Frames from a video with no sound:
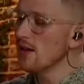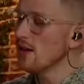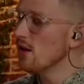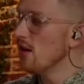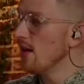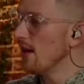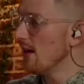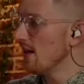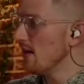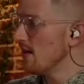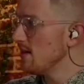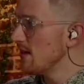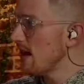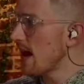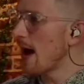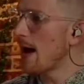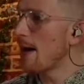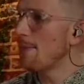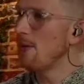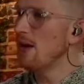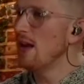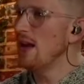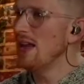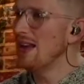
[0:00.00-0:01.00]
click
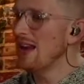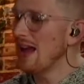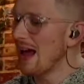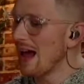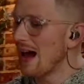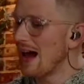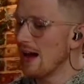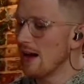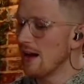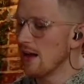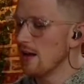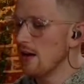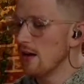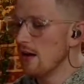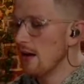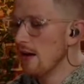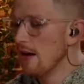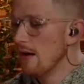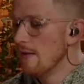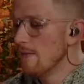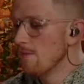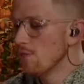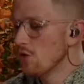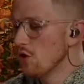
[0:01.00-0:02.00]
tap it and add it
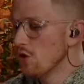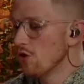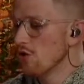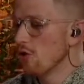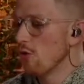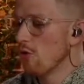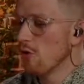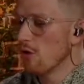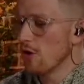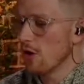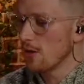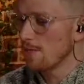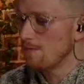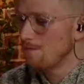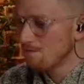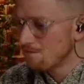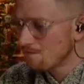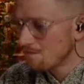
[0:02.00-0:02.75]
to their order.